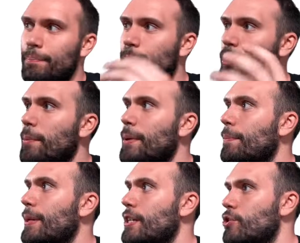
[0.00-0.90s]
put the
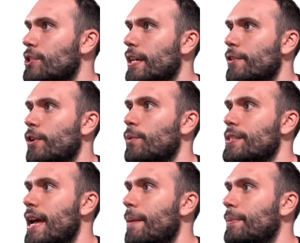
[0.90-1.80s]
big picture together on
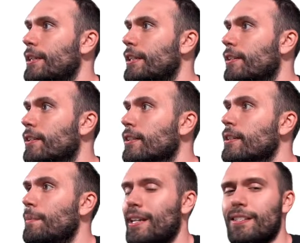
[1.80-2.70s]
what's happening here
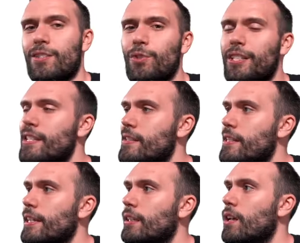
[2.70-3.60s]
because it's really easy
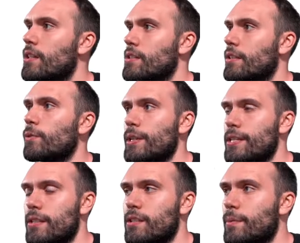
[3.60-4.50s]
to get lost in the
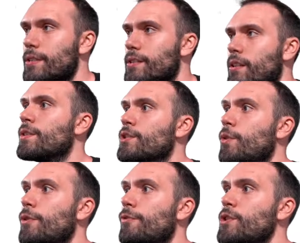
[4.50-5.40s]
weeds in some of this stuff.
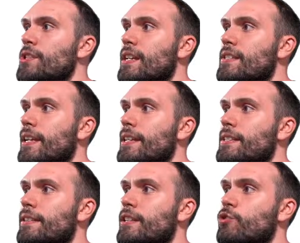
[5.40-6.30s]
So the first thing is, like I
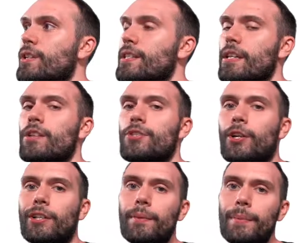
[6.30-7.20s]
said, dendritic cells
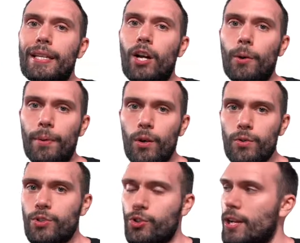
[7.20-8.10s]
are going to be our
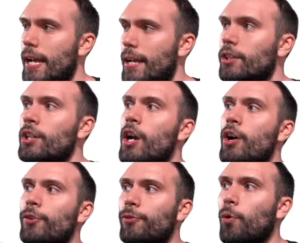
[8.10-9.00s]
poster child
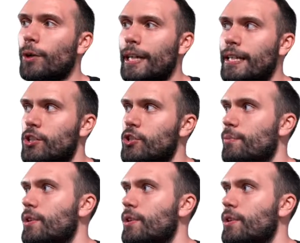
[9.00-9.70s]
for antigen